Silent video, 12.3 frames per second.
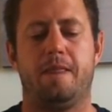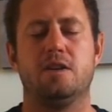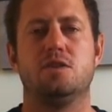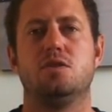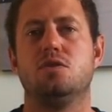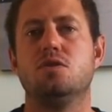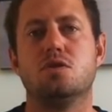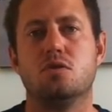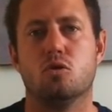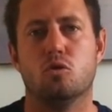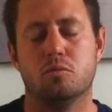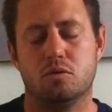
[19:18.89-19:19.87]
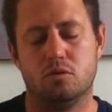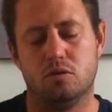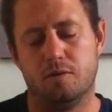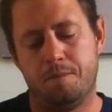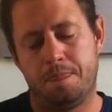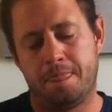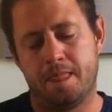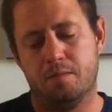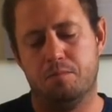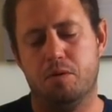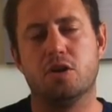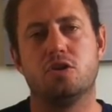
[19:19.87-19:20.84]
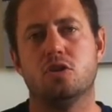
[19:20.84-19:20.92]
I just use a normal
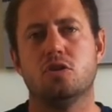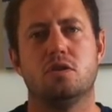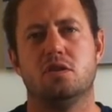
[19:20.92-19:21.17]
blood knot.